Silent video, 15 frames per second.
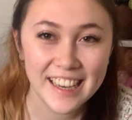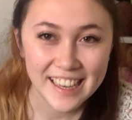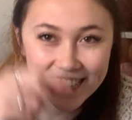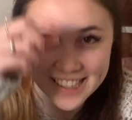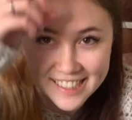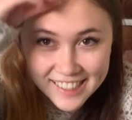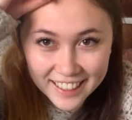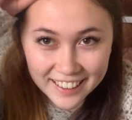
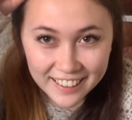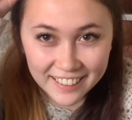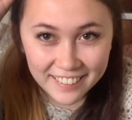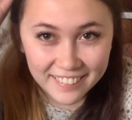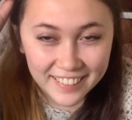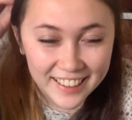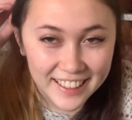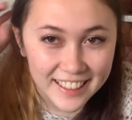
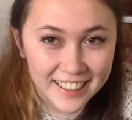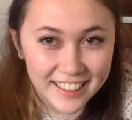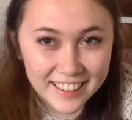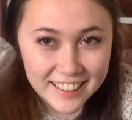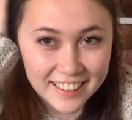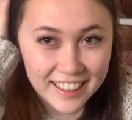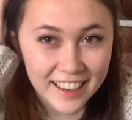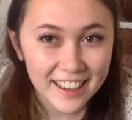So
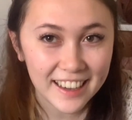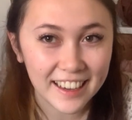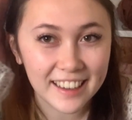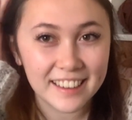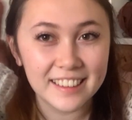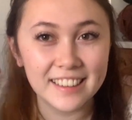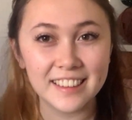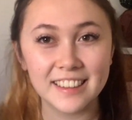yeah,
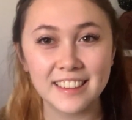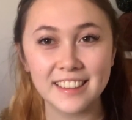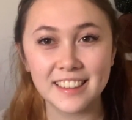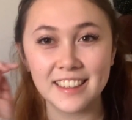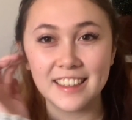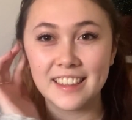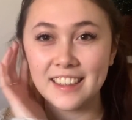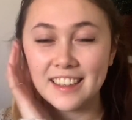
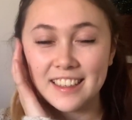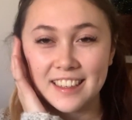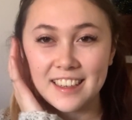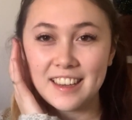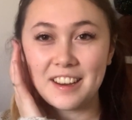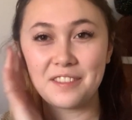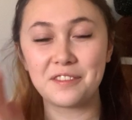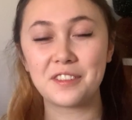
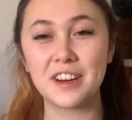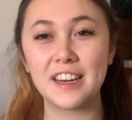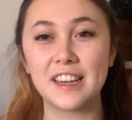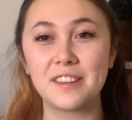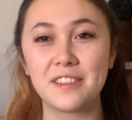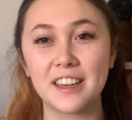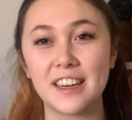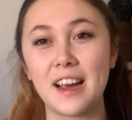I'm
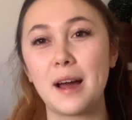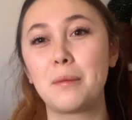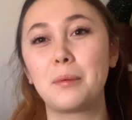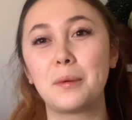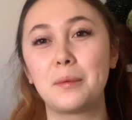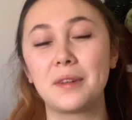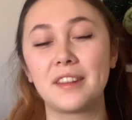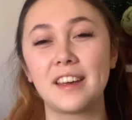really happy
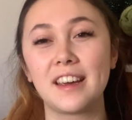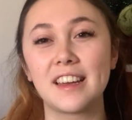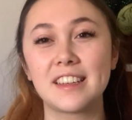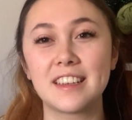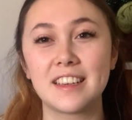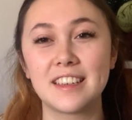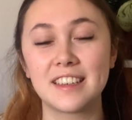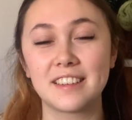with it. It
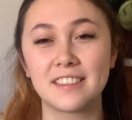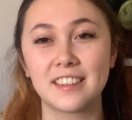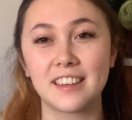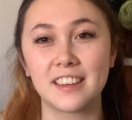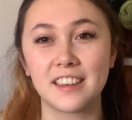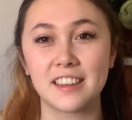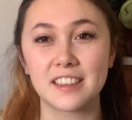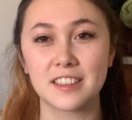turned out really
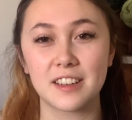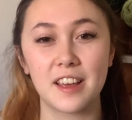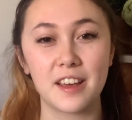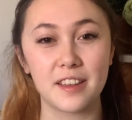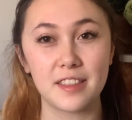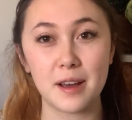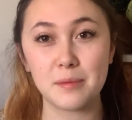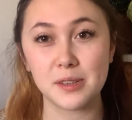good.
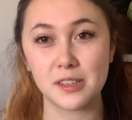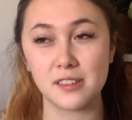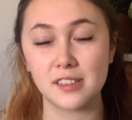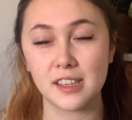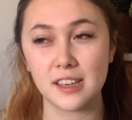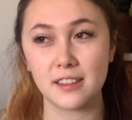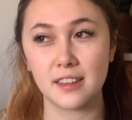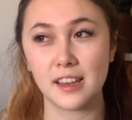That was
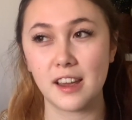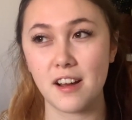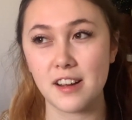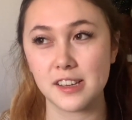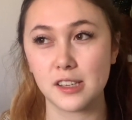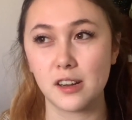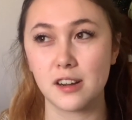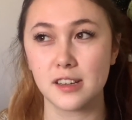using the
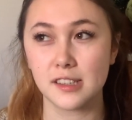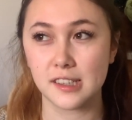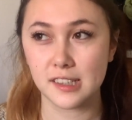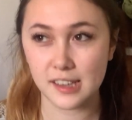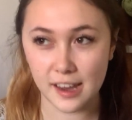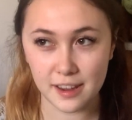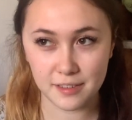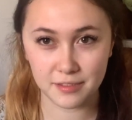ice yarn
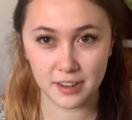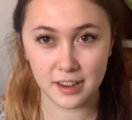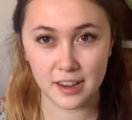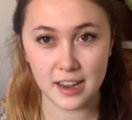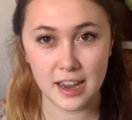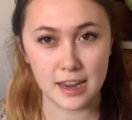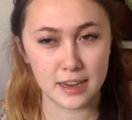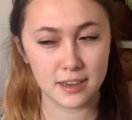Saver
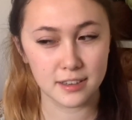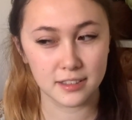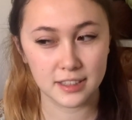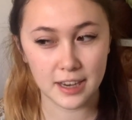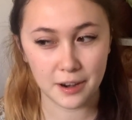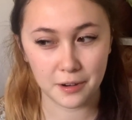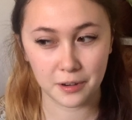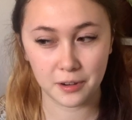in
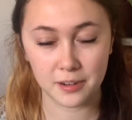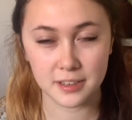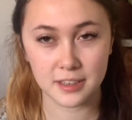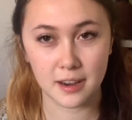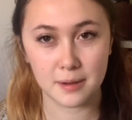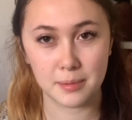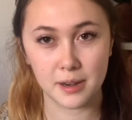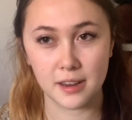terracotta,
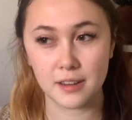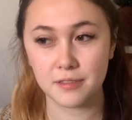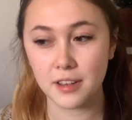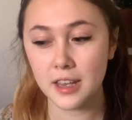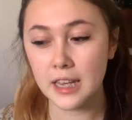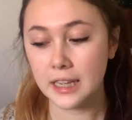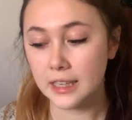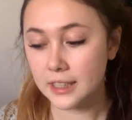I believe,
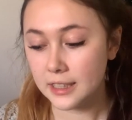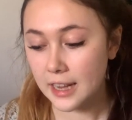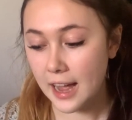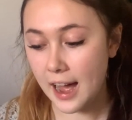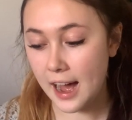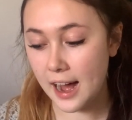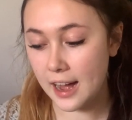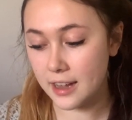
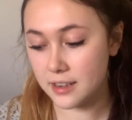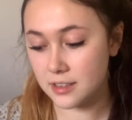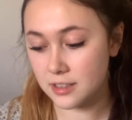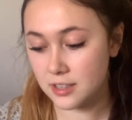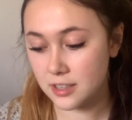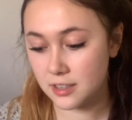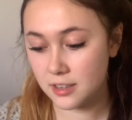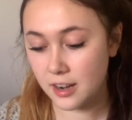and
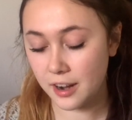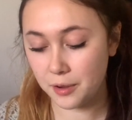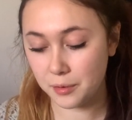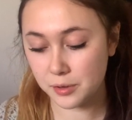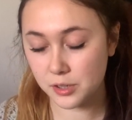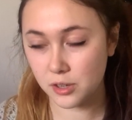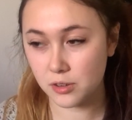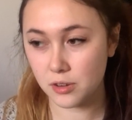I
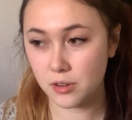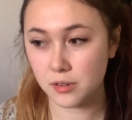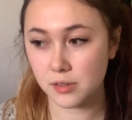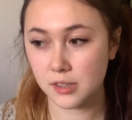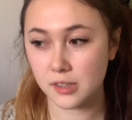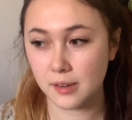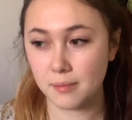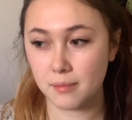also
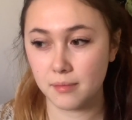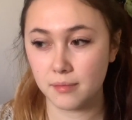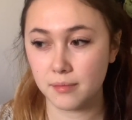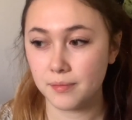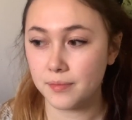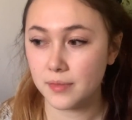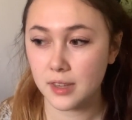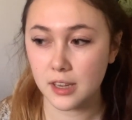used some,
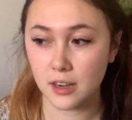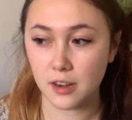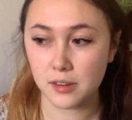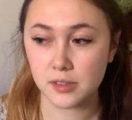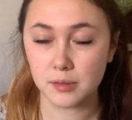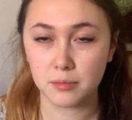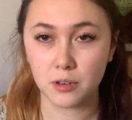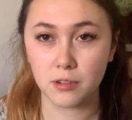you know,
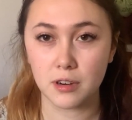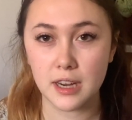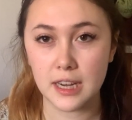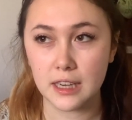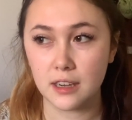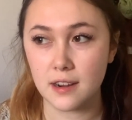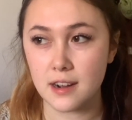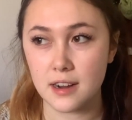some
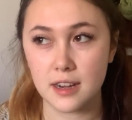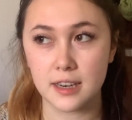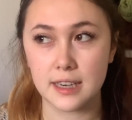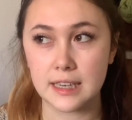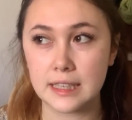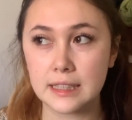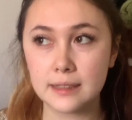green yarn